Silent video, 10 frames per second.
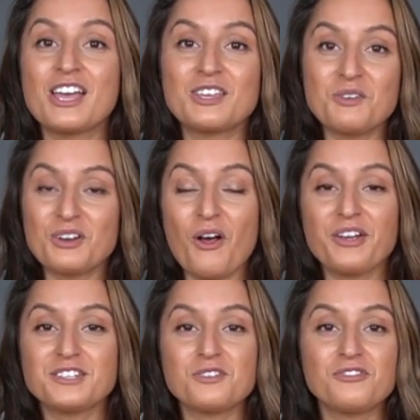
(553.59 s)
You can
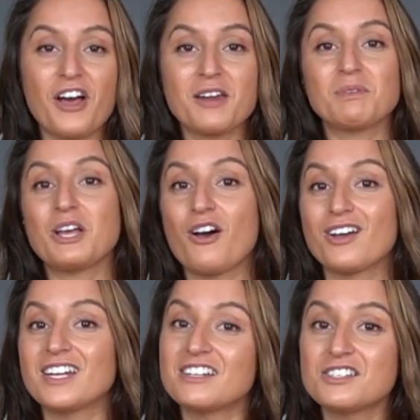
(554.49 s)
also find me
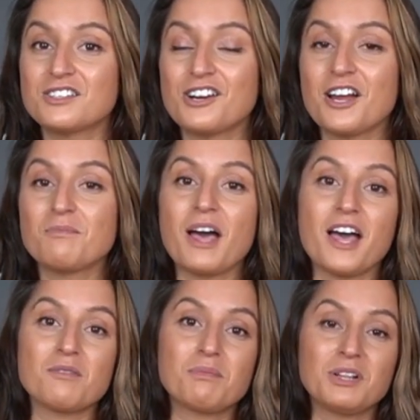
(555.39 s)
on Instagram
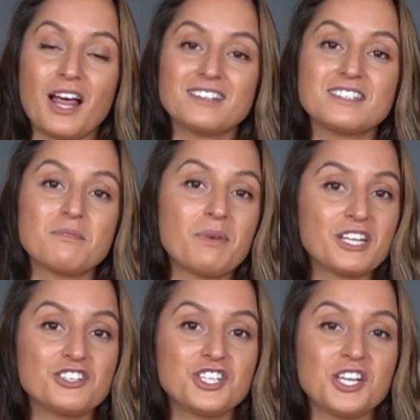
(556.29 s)
at Planta
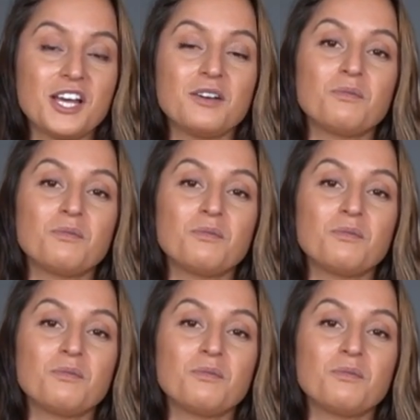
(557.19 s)
by Gia,